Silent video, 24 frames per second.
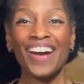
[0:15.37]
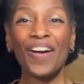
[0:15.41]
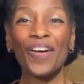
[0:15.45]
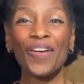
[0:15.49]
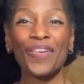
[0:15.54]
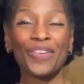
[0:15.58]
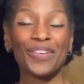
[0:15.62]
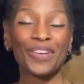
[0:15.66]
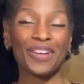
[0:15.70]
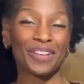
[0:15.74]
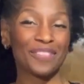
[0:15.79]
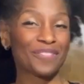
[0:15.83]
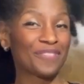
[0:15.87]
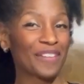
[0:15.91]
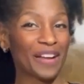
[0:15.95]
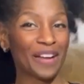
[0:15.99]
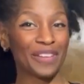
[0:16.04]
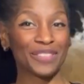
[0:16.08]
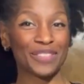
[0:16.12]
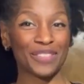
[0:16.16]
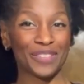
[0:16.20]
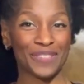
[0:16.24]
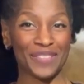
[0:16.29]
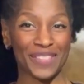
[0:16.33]
owner and
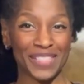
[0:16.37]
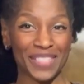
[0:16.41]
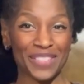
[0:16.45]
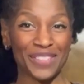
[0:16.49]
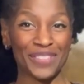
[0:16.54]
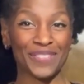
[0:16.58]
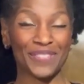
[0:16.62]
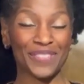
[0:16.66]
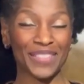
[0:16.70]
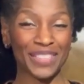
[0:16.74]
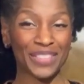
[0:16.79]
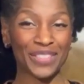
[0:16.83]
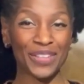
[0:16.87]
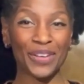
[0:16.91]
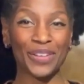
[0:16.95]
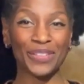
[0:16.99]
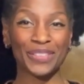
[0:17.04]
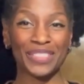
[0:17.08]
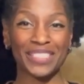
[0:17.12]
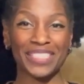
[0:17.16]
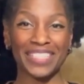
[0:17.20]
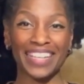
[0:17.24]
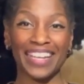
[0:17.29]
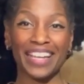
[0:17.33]
founder of CFIT
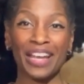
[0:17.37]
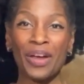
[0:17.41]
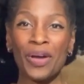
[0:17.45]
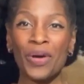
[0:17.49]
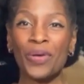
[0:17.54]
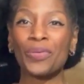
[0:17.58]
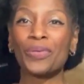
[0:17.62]
Coaching.